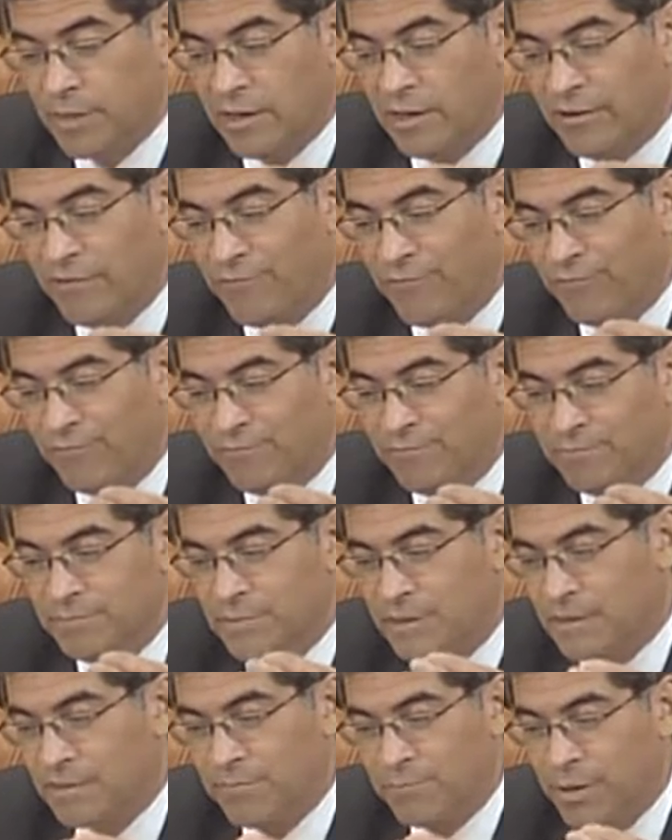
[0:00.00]
If
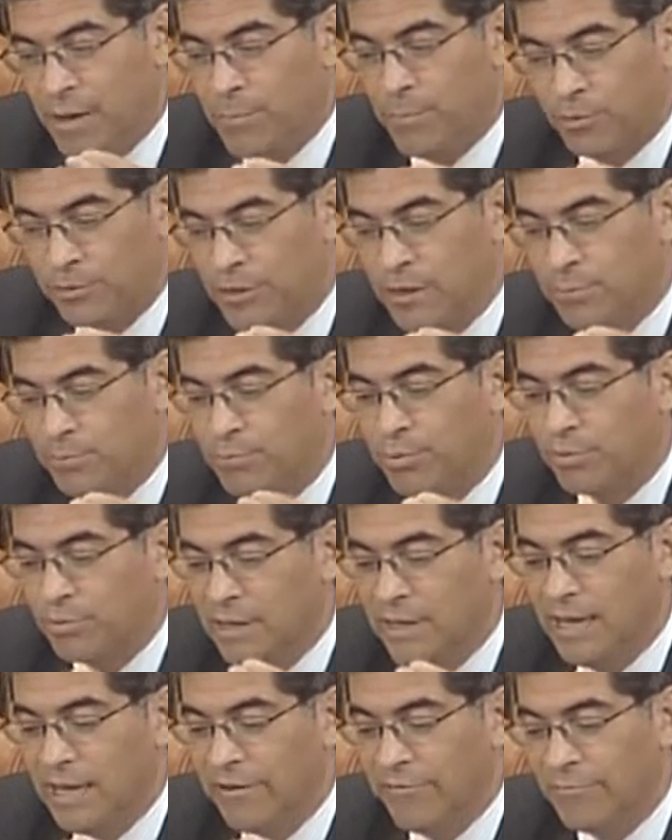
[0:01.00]
people didn't
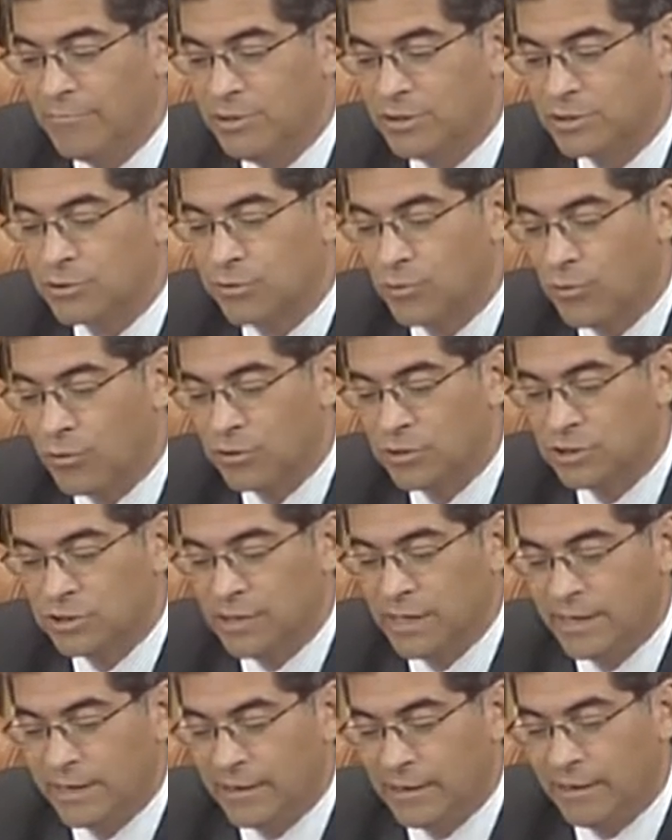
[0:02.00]
believe Mr.
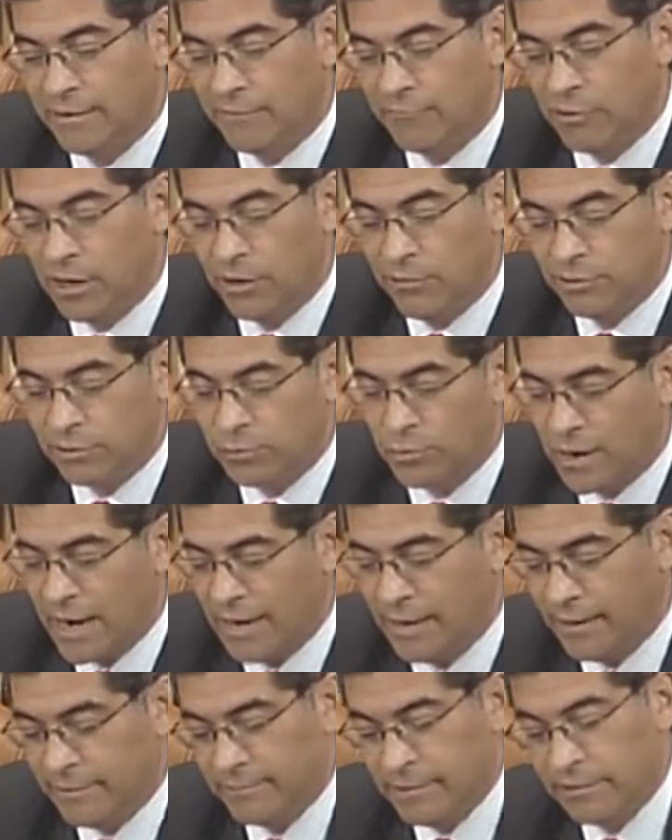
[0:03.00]
Ornstein in what he was
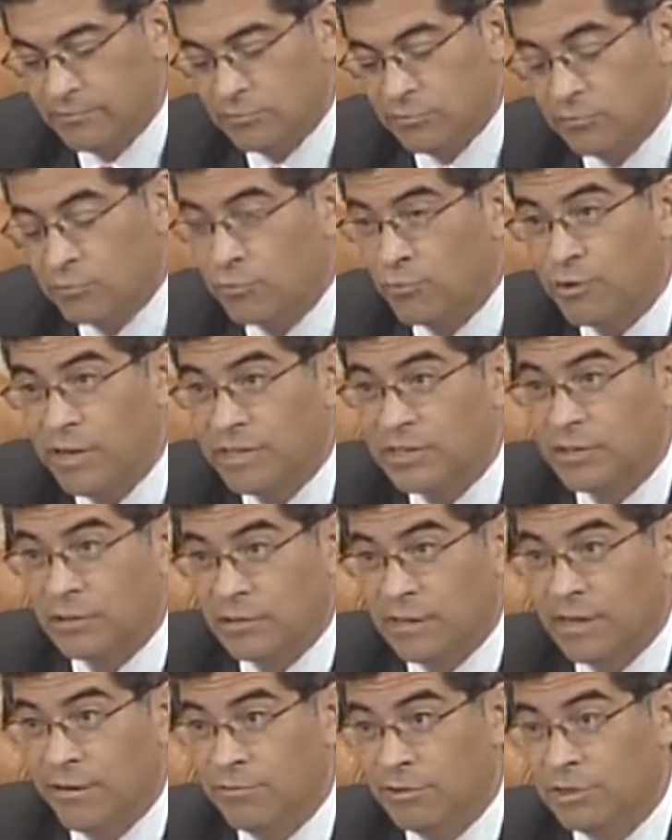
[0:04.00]
writing, then
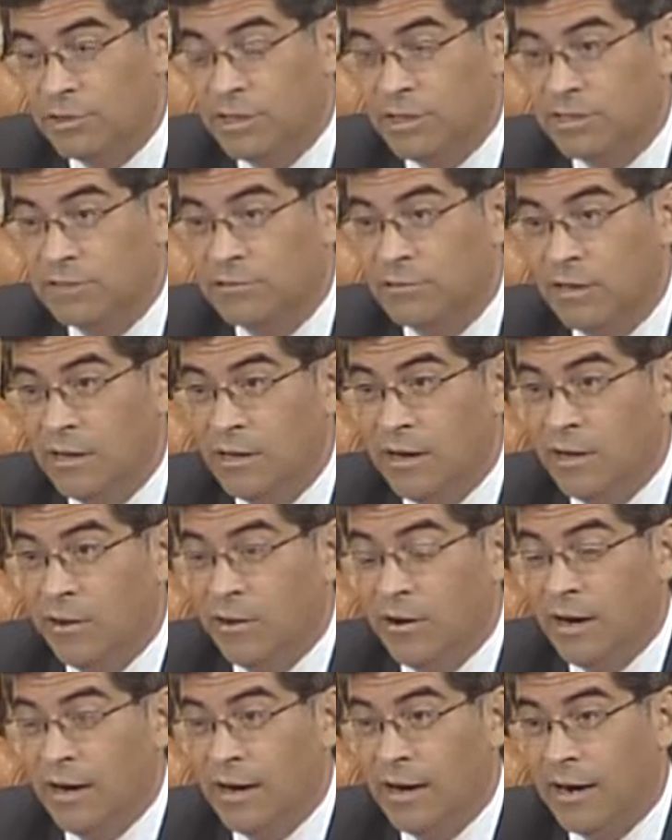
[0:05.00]
recently it was just
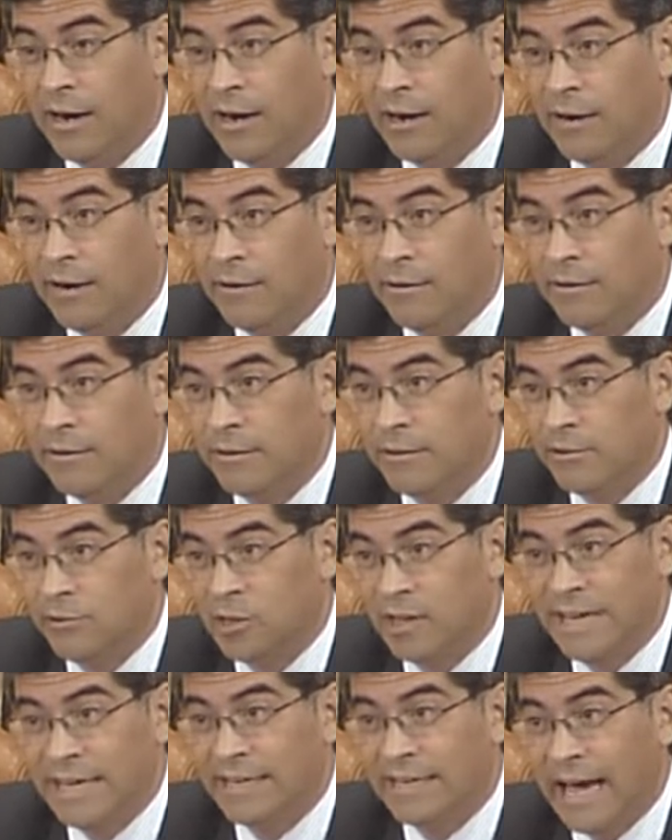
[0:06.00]

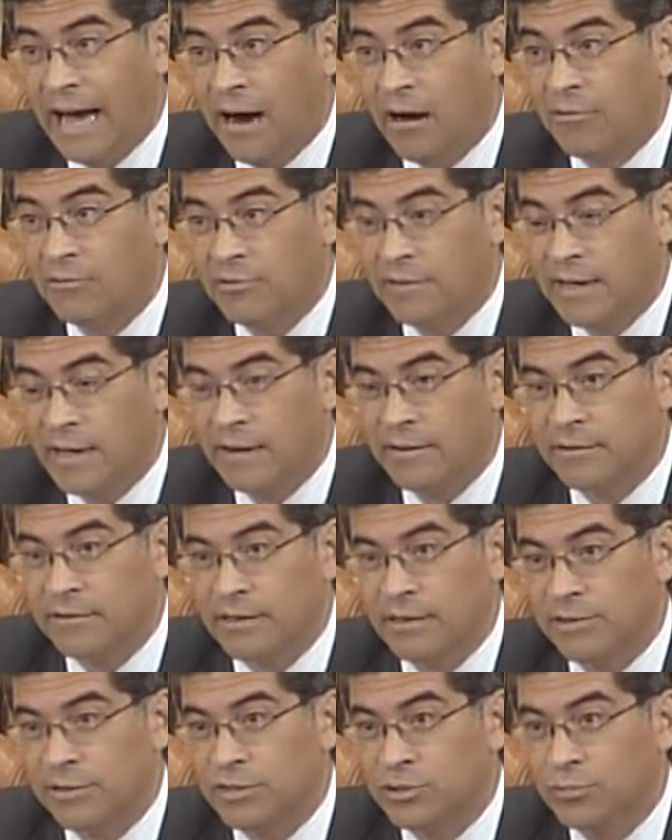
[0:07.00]
leaked out that
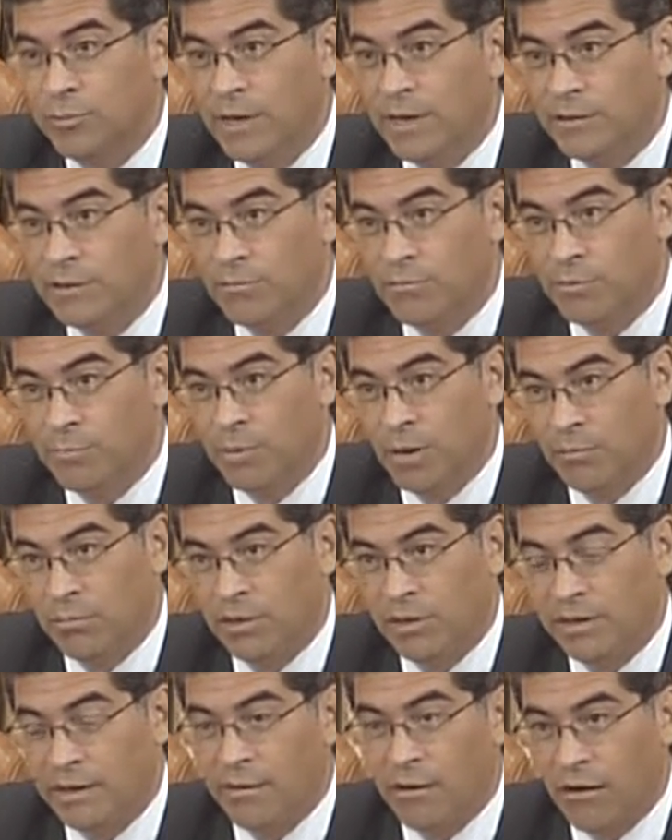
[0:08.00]
this week the
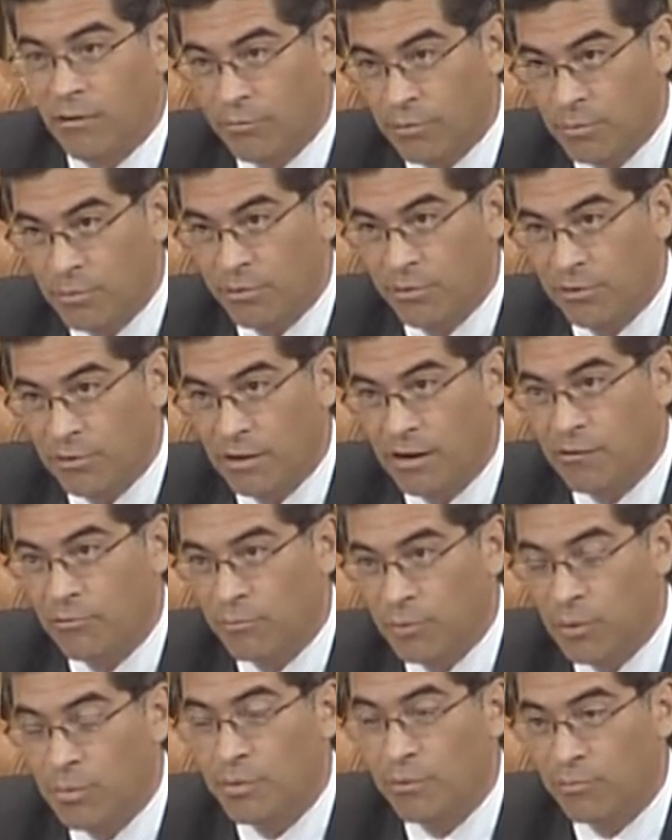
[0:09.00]

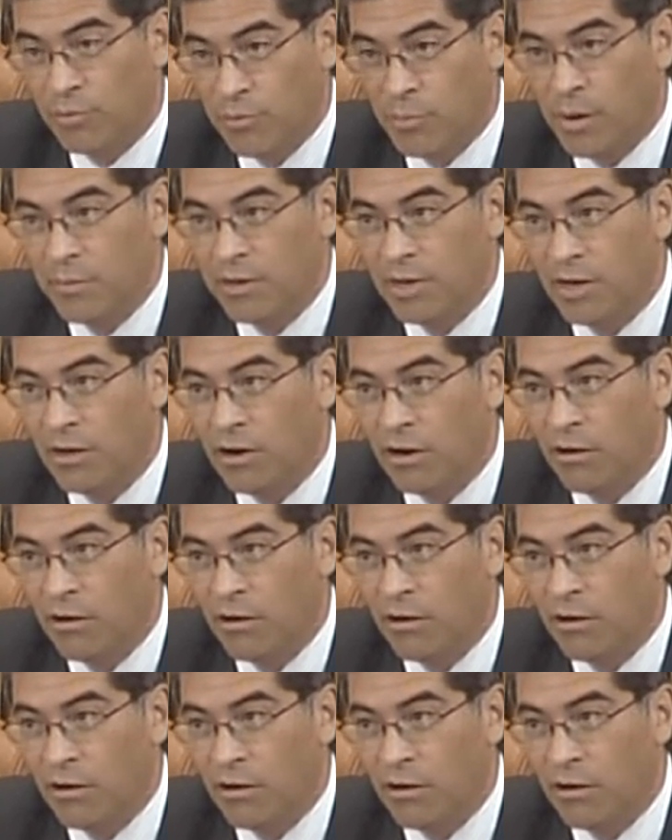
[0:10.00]
Republican